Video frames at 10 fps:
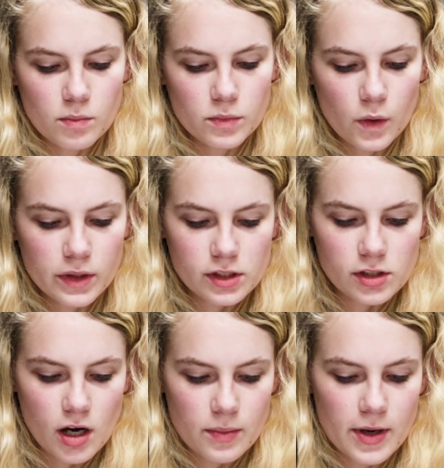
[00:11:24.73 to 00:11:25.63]
I'm going to
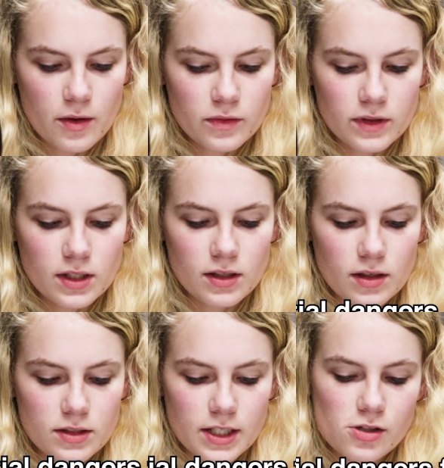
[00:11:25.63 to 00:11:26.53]
talk about
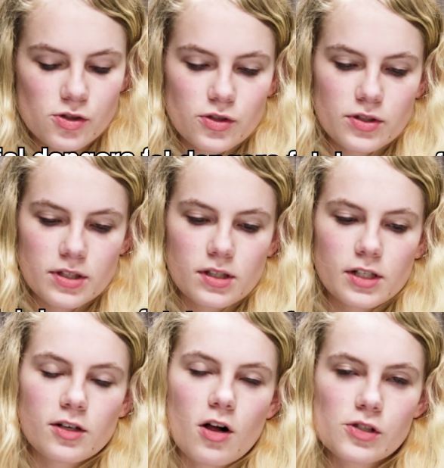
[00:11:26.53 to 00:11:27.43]
the dangers in the
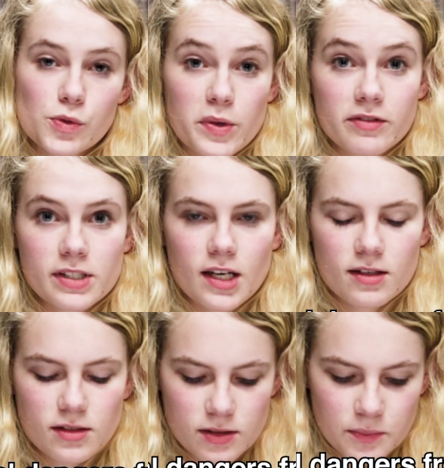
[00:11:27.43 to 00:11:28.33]
technologies we have
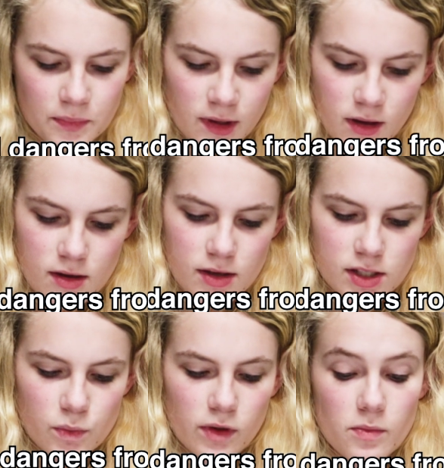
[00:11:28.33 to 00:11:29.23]
discussed.
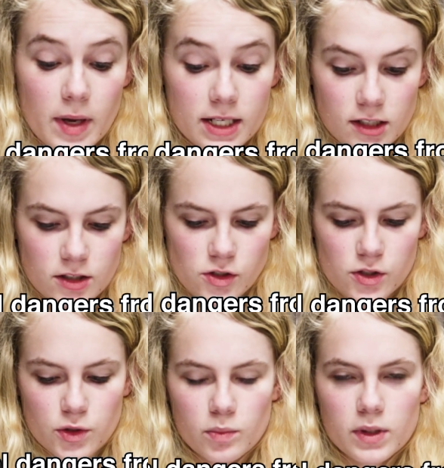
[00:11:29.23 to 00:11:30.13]
So one of the main
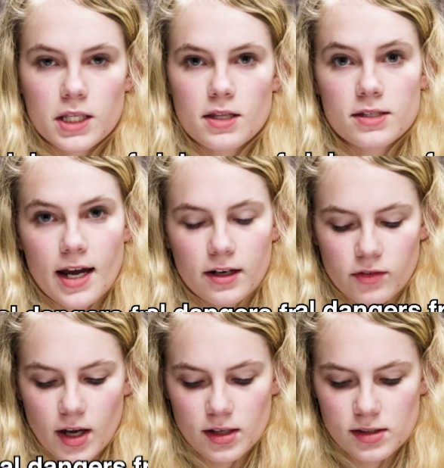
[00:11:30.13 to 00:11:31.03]
dangers would be the side
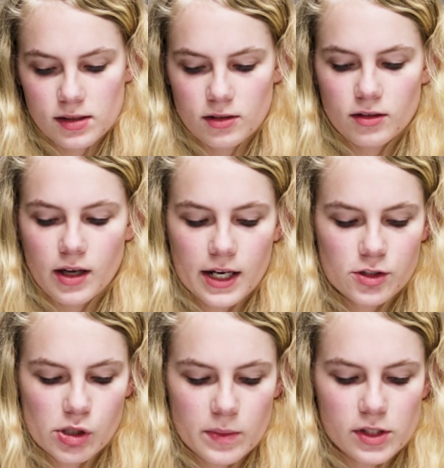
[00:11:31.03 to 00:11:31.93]
effects. Any
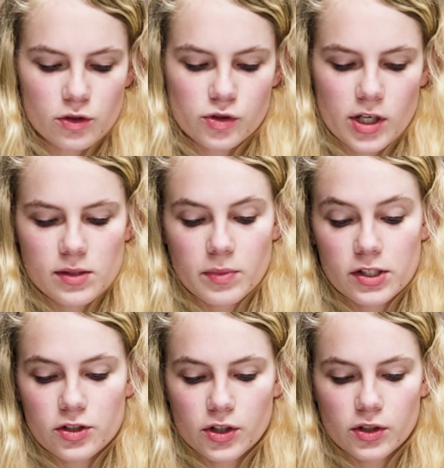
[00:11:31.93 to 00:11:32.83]
treatments or drugs
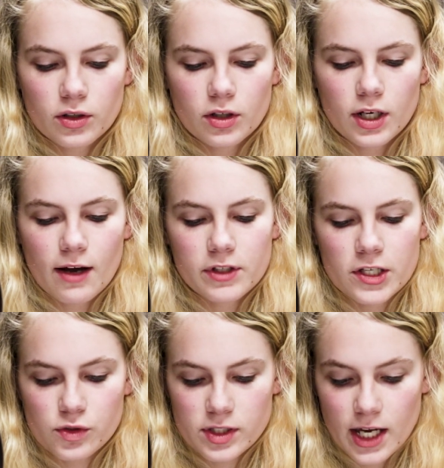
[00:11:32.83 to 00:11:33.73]
administered could have
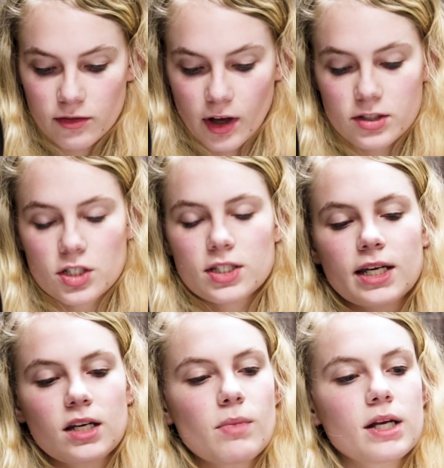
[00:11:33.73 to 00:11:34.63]
dangerous side effects, just
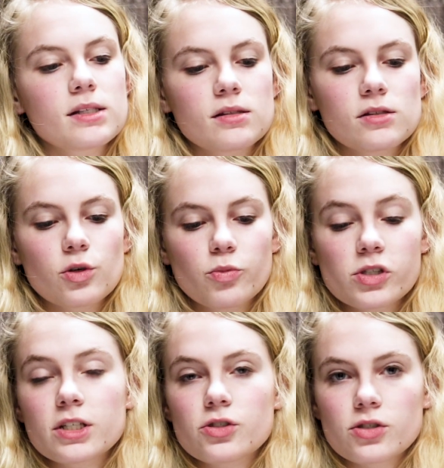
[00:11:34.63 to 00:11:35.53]
like any medicines or
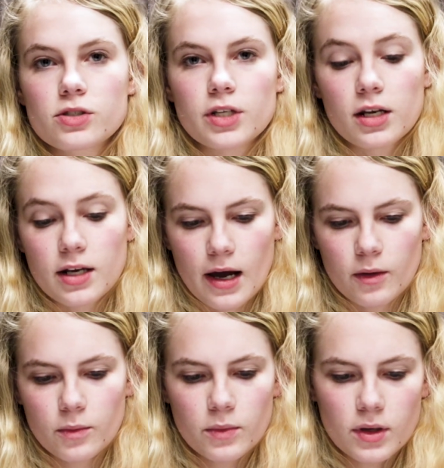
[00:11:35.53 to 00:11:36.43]
procedures done
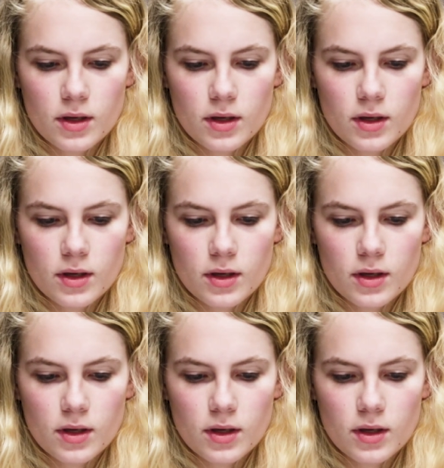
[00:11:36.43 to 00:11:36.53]
now.